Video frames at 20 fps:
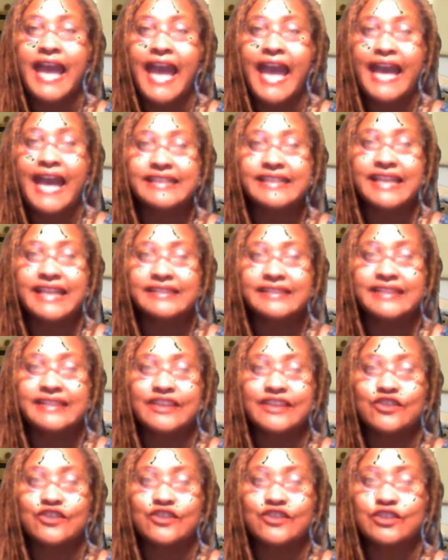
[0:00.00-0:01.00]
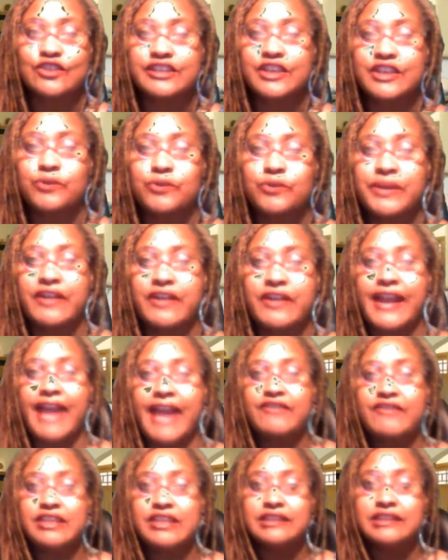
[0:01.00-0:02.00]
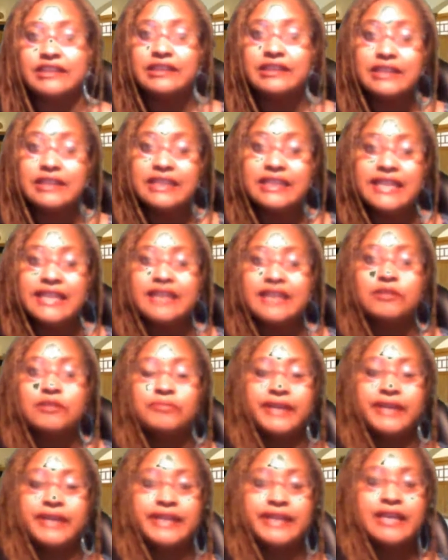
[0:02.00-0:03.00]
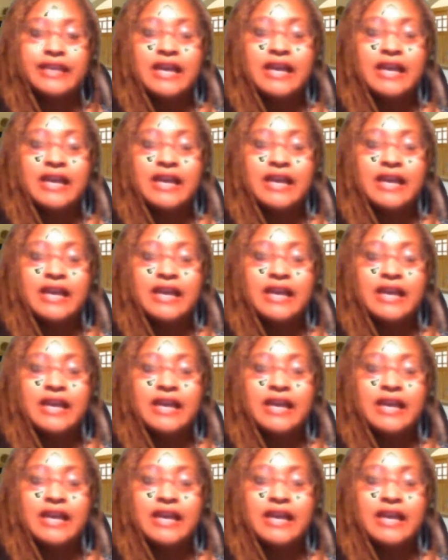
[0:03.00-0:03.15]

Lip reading: As I said earlier, we are having a little bit